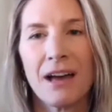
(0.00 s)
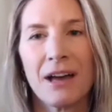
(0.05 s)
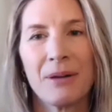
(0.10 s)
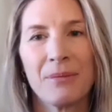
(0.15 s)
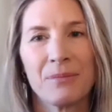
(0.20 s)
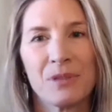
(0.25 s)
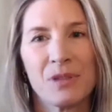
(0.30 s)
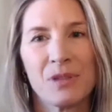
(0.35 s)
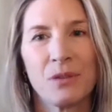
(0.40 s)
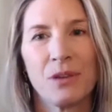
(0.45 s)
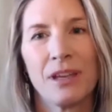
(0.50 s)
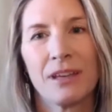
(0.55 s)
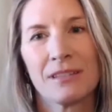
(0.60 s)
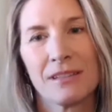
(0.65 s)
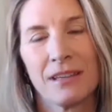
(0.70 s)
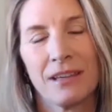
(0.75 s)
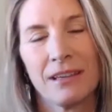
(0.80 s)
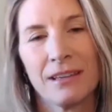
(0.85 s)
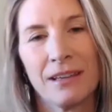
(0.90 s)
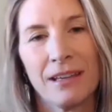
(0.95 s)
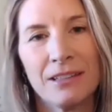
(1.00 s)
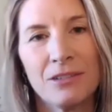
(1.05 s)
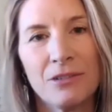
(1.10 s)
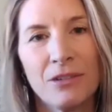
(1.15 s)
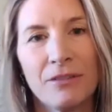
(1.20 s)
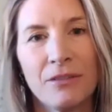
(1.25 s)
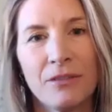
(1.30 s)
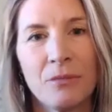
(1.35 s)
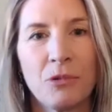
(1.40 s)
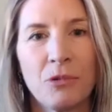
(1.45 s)
So yes, I do
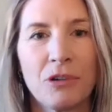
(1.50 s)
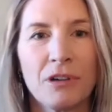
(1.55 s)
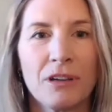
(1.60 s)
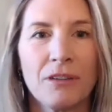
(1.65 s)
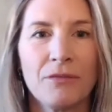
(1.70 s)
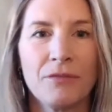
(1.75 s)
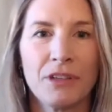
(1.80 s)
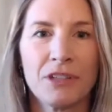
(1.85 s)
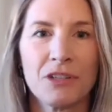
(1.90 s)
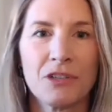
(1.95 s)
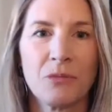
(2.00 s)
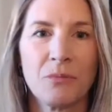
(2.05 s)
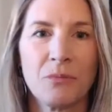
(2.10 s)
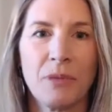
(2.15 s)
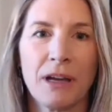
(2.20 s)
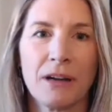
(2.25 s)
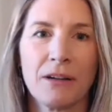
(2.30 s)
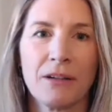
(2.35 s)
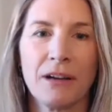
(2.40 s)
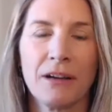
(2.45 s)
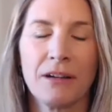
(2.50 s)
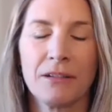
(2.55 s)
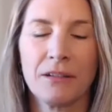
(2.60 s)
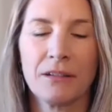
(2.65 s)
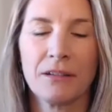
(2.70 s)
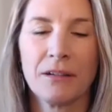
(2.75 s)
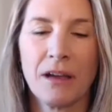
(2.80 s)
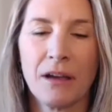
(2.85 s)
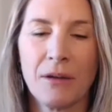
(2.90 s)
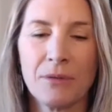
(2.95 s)
have a more conventional
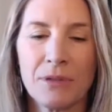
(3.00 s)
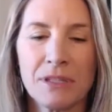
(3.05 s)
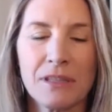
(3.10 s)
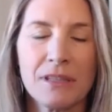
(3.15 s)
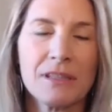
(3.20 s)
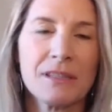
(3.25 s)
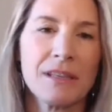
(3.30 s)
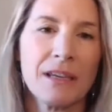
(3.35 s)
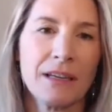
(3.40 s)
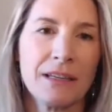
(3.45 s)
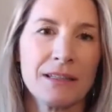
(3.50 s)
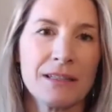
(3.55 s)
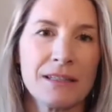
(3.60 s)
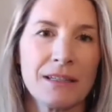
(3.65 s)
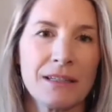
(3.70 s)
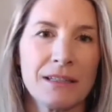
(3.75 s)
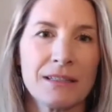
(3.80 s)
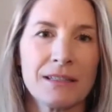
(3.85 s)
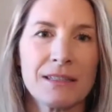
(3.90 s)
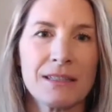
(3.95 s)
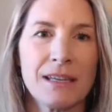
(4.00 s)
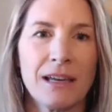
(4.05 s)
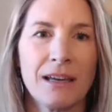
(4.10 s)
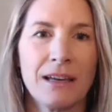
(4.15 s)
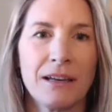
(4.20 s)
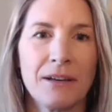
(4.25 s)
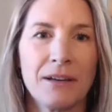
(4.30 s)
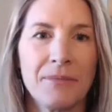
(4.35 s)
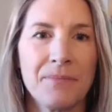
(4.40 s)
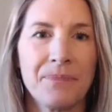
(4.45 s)
background. I was in the sciences
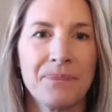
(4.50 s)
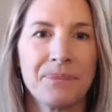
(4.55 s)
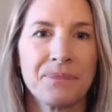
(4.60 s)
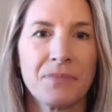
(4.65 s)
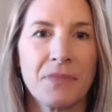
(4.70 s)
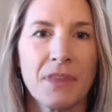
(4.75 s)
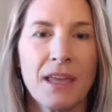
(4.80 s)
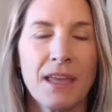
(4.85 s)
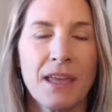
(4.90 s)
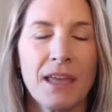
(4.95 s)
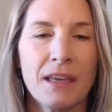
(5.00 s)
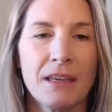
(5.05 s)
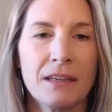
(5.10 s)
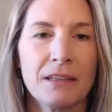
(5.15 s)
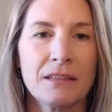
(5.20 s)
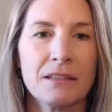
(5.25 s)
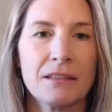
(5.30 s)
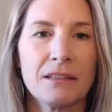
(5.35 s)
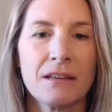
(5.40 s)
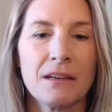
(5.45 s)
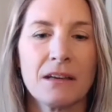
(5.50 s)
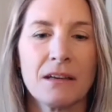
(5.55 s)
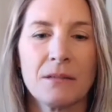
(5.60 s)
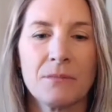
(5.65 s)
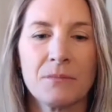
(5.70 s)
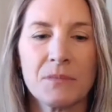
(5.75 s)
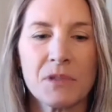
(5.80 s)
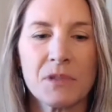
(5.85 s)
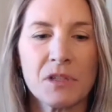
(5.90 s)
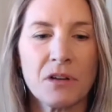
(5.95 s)
and
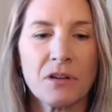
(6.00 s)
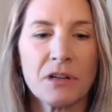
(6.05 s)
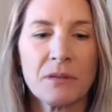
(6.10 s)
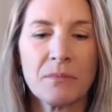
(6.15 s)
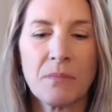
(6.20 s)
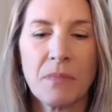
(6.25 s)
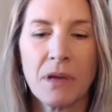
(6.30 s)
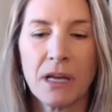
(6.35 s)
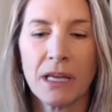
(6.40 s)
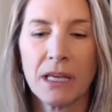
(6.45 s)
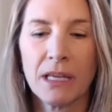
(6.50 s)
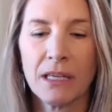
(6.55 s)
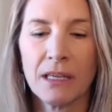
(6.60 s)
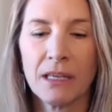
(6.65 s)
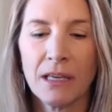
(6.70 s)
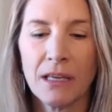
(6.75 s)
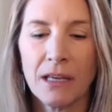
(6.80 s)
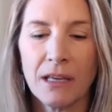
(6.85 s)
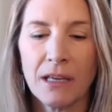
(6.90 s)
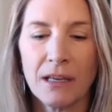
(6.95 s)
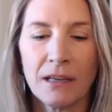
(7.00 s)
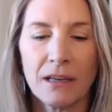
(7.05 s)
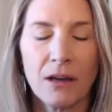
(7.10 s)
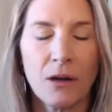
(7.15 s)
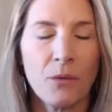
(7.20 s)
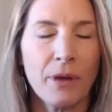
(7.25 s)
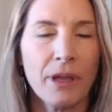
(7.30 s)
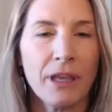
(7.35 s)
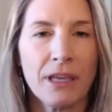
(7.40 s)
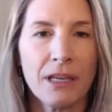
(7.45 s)
started my
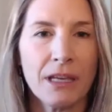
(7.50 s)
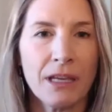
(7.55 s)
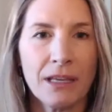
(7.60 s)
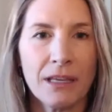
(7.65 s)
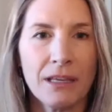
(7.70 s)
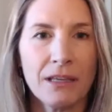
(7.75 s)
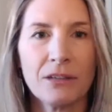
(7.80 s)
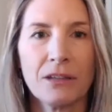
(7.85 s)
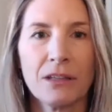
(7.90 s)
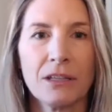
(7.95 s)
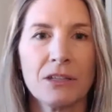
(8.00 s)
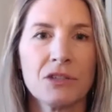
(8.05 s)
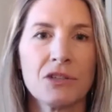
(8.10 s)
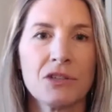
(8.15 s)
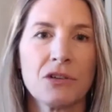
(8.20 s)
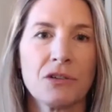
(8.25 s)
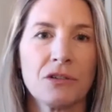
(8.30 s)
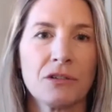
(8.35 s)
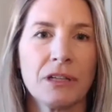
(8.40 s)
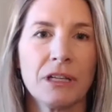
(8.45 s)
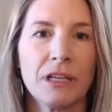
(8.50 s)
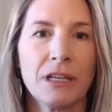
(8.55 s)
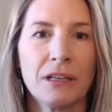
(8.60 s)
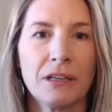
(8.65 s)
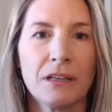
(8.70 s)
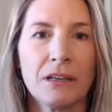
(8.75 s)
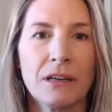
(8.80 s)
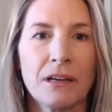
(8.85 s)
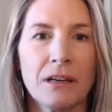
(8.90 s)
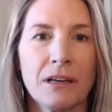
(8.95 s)
awakening healing
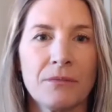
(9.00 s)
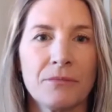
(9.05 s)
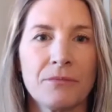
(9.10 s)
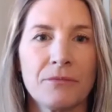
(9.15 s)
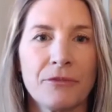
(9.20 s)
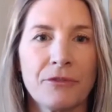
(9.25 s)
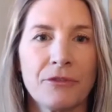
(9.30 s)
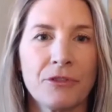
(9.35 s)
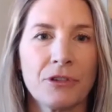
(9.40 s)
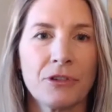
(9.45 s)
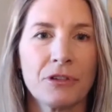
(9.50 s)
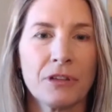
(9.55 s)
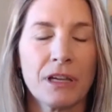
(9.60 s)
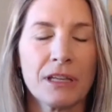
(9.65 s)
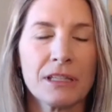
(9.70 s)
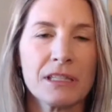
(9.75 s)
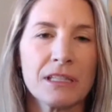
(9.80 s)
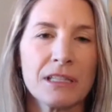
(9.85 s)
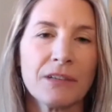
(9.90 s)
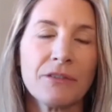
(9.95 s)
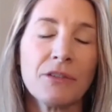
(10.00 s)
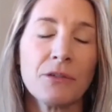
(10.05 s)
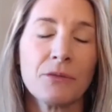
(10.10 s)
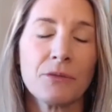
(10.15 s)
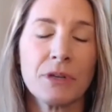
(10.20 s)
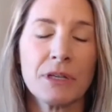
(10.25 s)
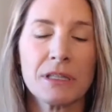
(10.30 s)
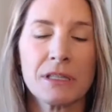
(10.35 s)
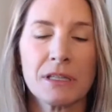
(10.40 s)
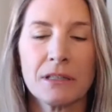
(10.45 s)
journey for lots of different
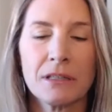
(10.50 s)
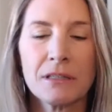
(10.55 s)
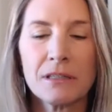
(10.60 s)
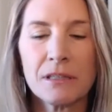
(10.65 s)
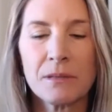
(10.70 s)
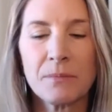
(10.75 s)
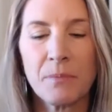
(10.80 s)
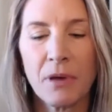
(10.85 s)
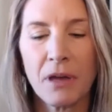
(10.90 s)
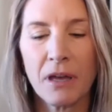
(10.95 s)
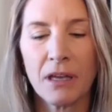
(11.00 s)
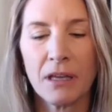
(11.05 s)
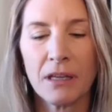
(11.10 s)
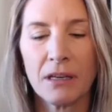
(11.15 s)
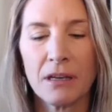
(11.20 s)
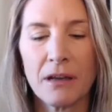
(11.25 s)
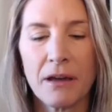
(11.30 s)
reasons. But